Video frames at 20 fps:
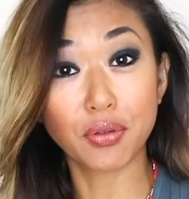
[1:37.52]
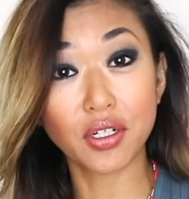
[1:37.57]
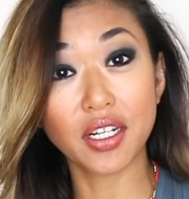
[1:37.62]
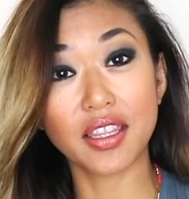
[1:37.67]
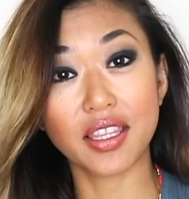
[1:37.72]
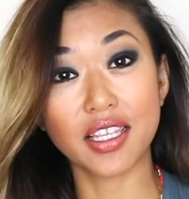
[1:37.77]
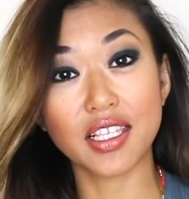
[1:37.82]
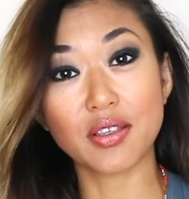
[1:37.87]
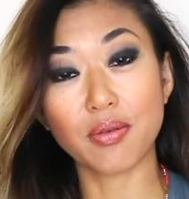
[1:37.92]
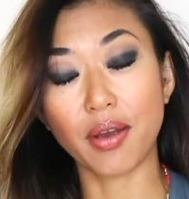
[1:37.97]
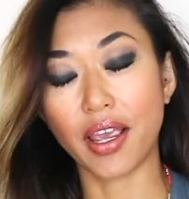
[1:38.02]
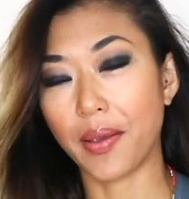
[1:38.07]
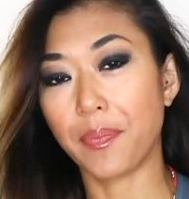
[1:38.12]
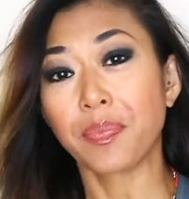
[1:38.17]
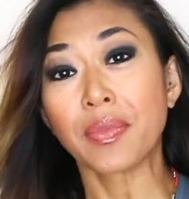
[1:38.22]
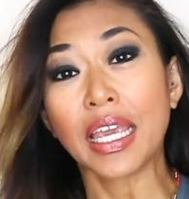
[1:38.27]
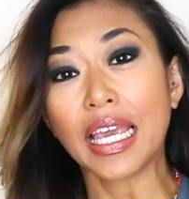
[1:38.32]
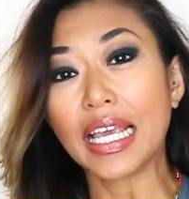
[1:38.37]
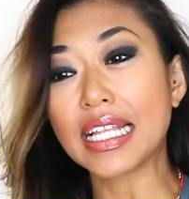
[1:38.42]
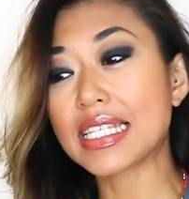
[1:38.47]
Put it this
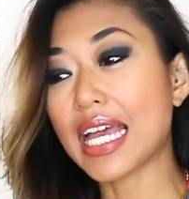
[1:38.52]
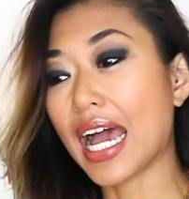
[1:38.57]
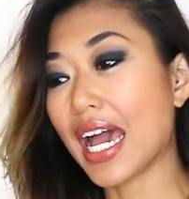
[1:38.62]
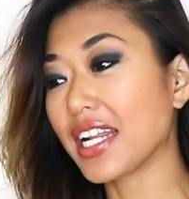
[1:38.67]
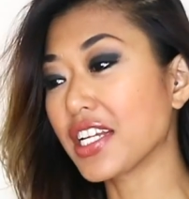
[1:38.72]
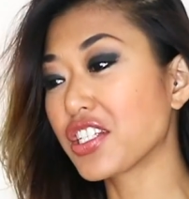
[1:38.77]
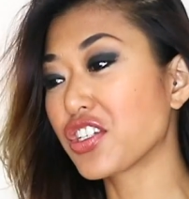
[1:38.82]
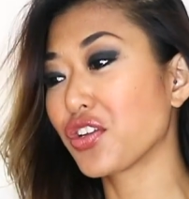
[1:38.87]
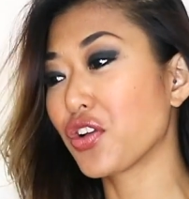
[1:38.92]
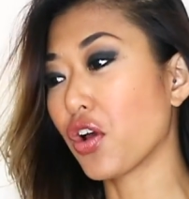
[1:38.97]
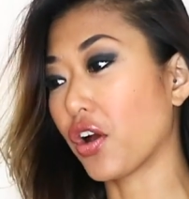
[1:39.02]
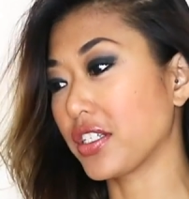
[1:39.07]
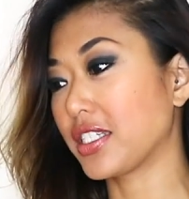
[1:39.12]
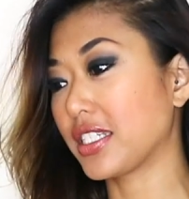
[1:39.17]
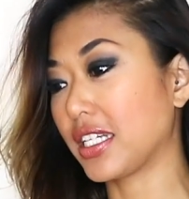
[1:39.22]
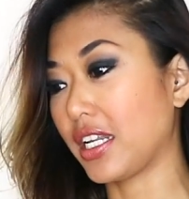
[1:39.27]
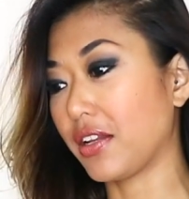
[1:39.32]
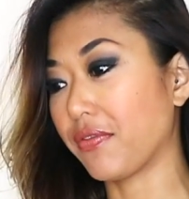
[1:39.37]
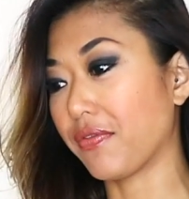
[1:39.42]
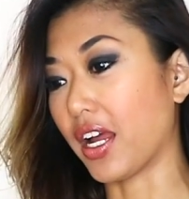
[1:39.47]
way, it's harder to not
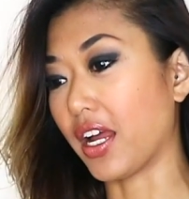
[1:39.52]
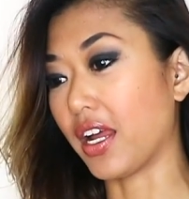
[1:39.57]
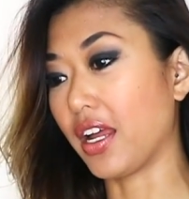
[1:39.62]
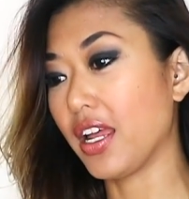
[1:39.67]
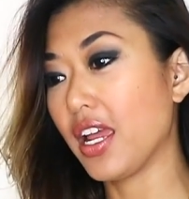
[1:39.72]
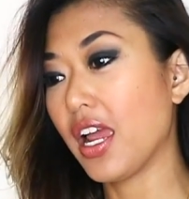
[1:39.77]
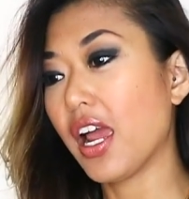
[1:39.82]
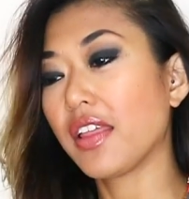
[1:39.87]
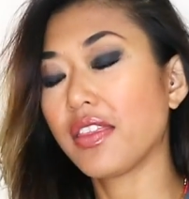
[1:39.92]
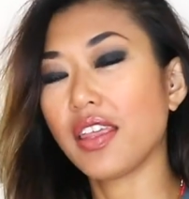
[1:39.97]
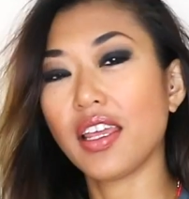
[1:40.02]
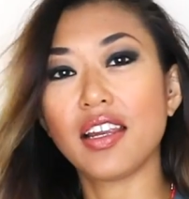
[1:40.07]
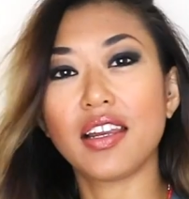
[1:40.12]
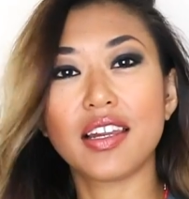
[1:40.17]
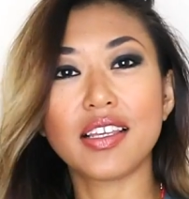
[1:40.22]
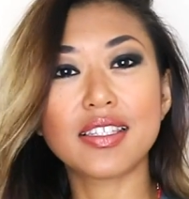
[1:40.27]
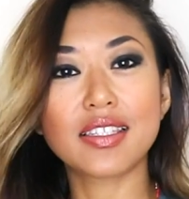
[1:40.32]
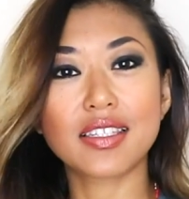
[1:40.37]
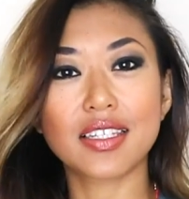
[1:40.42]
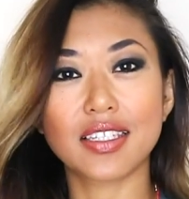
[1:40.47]
deliver than
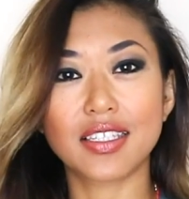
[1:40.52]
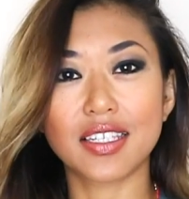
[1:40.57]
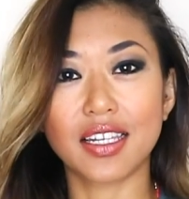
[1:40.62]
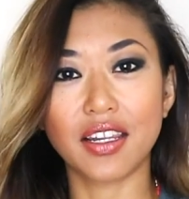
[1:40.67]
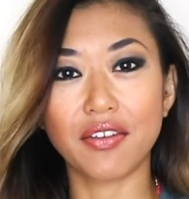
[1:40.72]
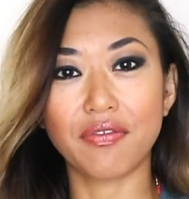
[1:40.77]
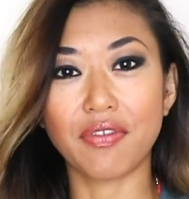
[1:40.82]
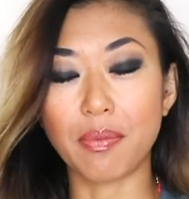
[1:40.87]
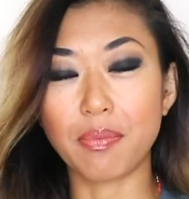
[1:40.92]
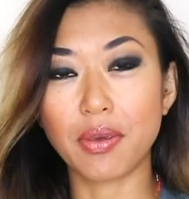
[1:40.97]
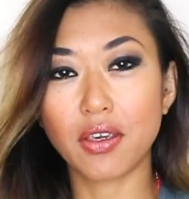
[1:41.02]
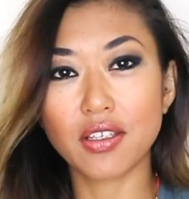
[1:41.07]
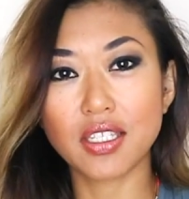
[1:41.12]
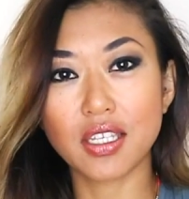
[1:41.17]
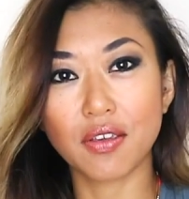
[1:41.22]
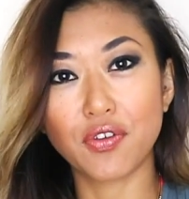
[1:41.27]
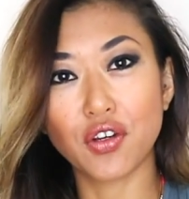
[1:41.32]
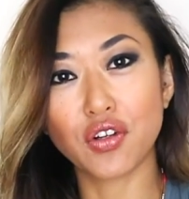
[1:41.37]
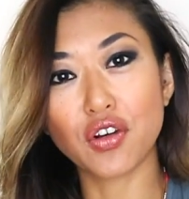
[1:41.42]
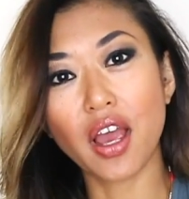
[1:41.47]
it is to deliver,
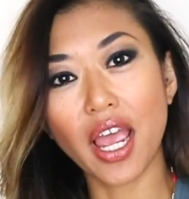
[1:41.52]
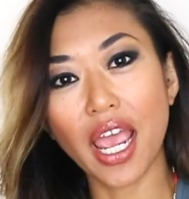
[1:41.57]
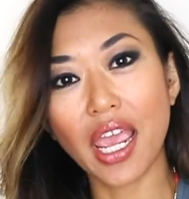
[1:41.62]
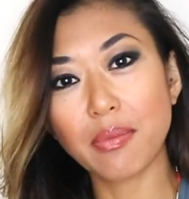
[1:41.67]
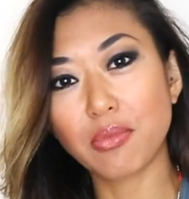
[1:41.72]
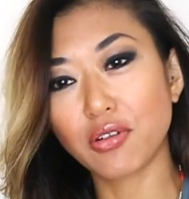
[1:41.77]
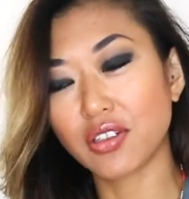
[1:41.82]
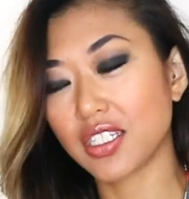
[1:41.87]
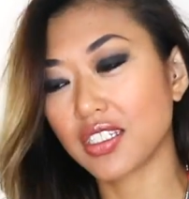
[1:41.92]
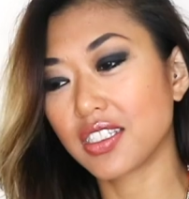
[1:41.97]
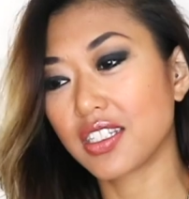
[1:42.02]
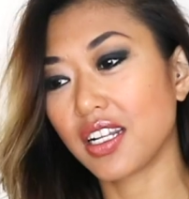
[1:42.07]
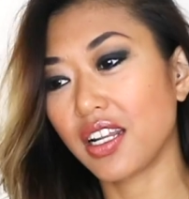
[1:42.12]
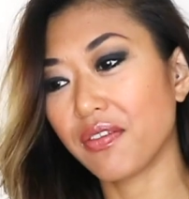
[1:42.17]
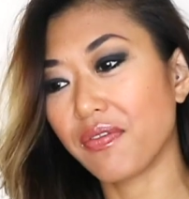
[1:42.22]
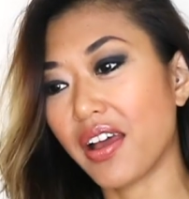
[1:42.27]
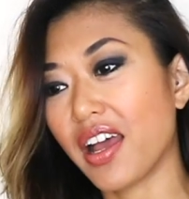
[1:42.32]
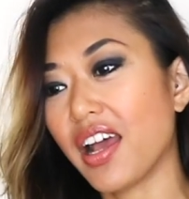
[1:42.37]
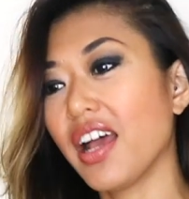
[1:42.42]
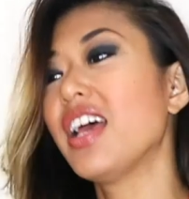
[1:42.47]
because if you're not able to
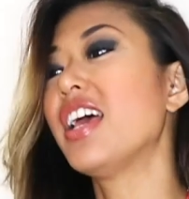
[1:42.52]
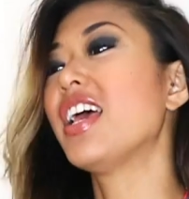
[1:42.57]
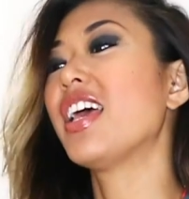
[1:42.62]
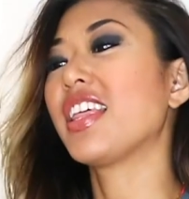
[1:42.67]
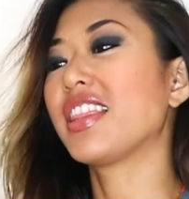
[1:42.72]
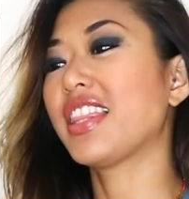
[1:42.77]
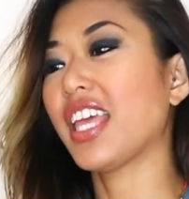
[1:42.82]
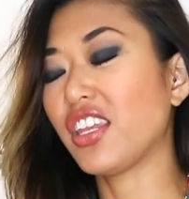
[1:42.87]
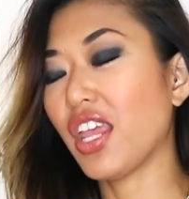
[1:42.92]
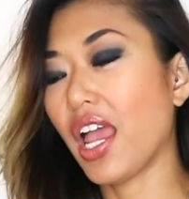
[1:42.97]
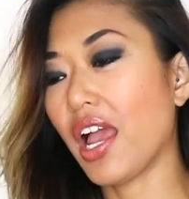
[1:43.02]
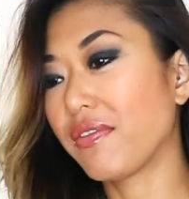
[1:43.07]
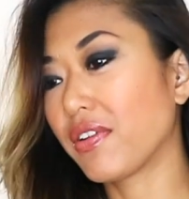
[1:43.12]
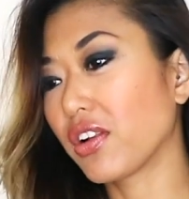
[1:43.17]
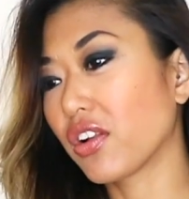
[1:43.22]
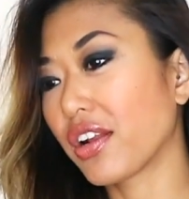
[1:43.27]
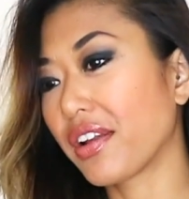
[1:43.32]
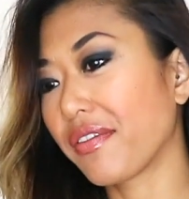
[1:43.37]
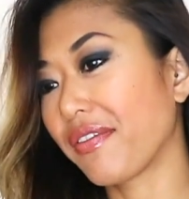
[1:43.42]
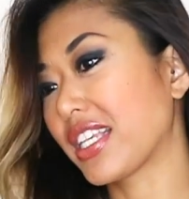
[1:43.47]
deliver, then you have
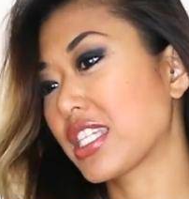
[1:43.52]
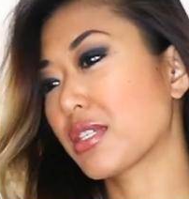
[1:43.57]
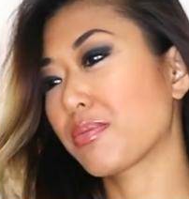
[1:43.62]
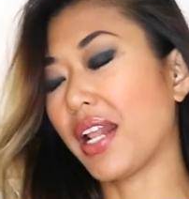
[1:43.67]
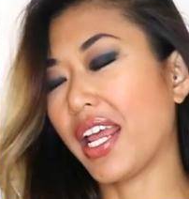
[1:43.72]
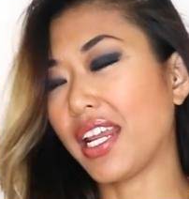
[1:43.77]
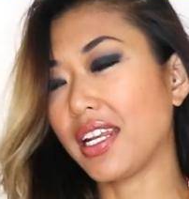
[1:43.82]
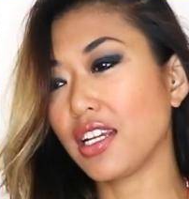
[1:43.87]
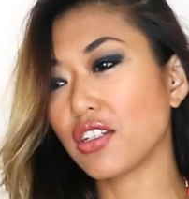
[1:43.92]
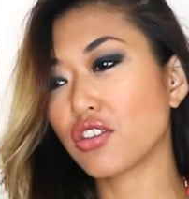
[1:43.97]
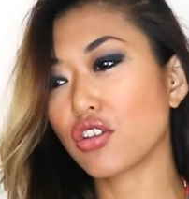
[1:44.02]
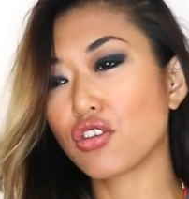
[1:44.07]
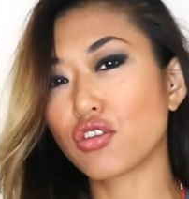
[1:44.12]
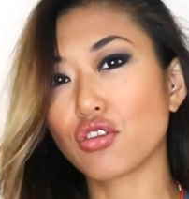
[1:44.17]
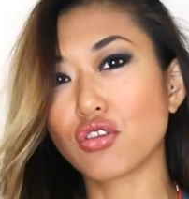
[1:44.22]
a lot of explaining to